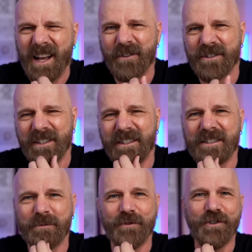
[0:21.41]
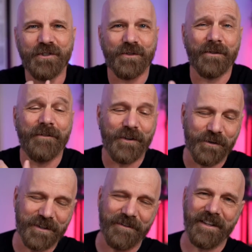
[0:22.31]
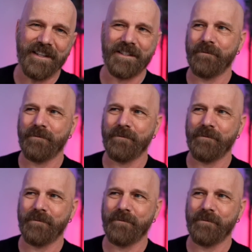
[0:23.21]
I was looking at some user reviews of these,